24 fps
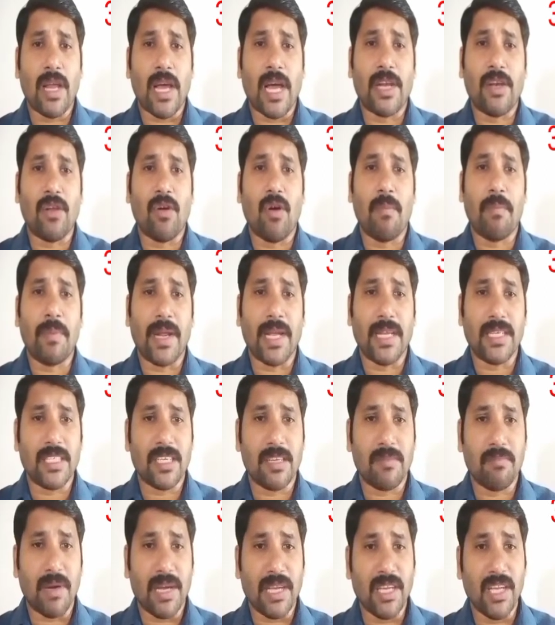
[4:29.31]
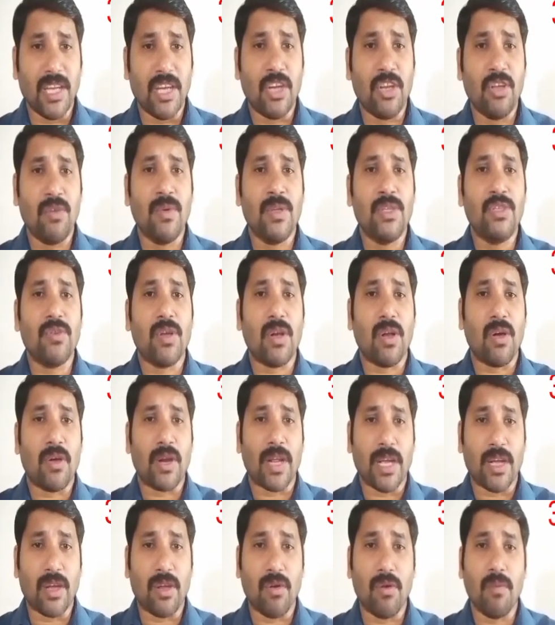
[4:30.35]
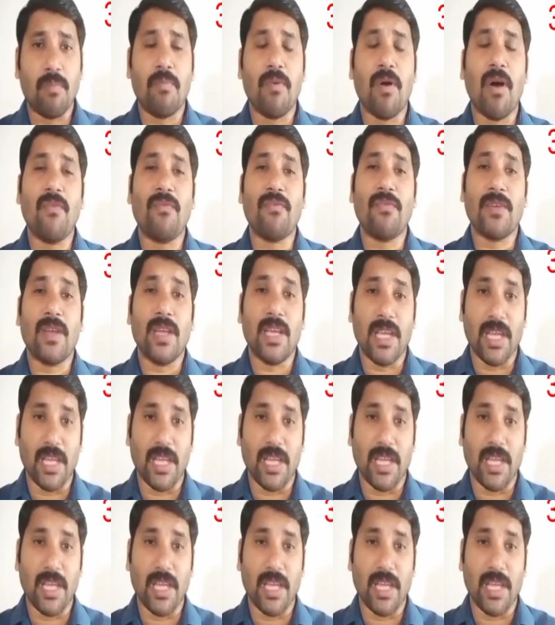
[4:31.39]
and operated by individual or a group of